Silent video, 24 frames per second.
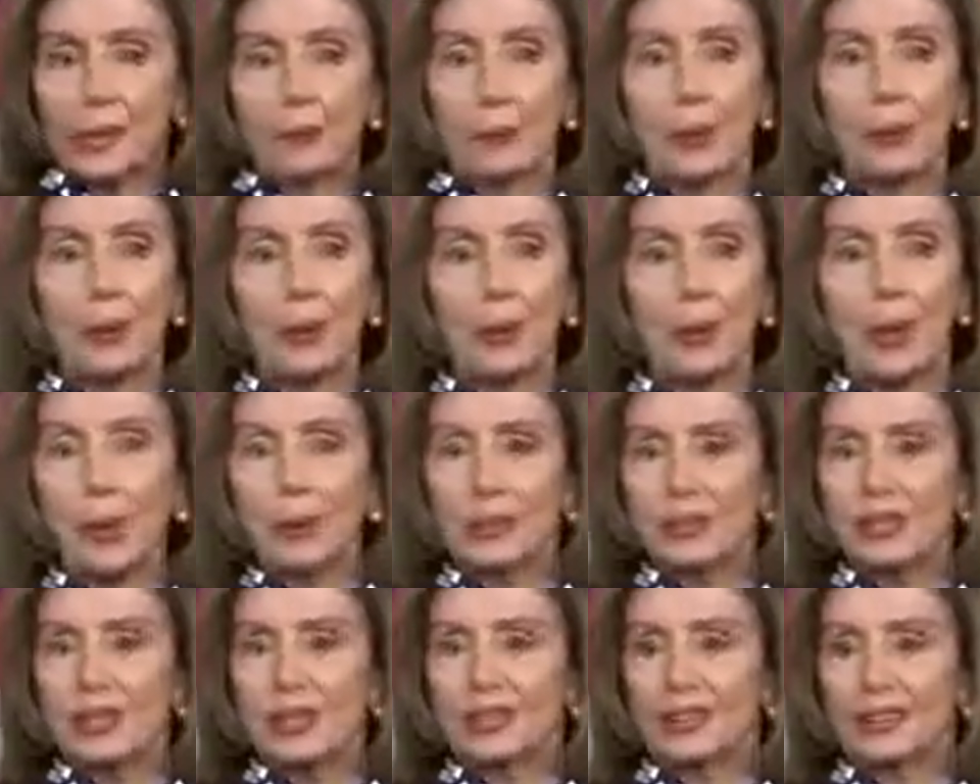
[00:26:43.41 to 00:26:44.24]

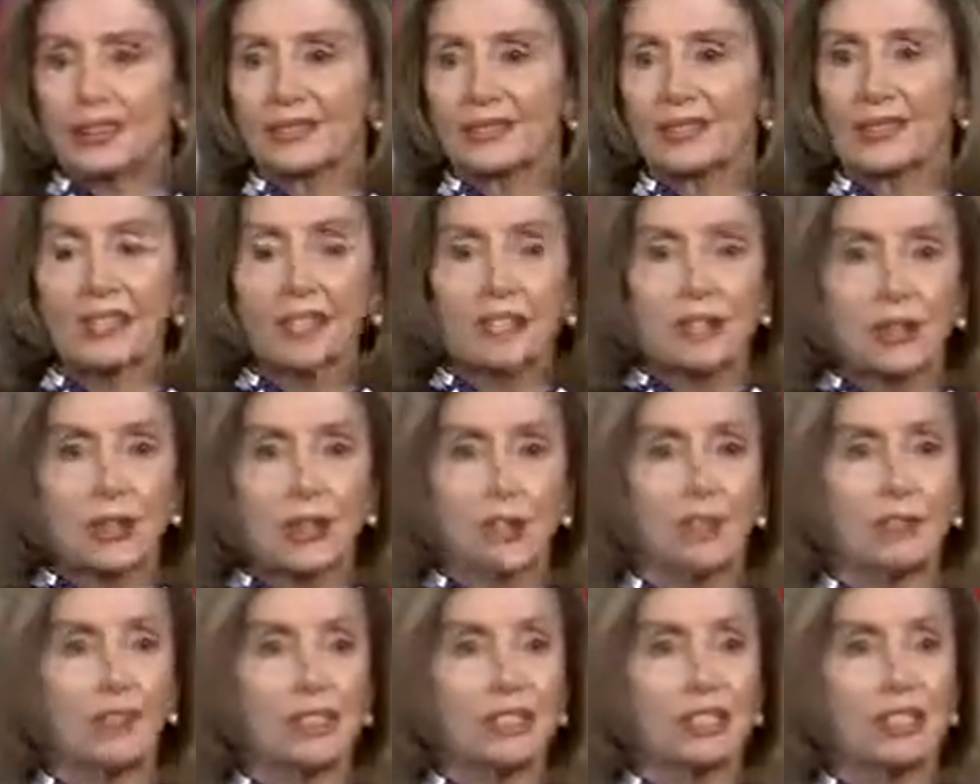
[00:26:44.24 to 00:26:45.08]
proposing? What is
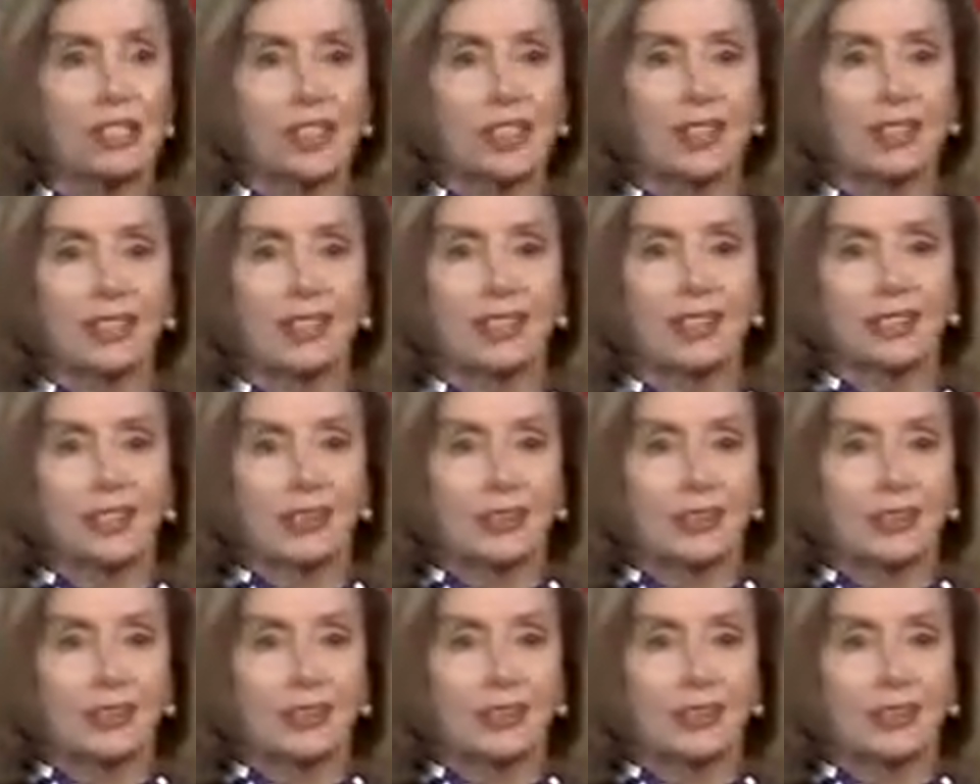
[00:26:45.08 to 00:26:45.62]
their vision?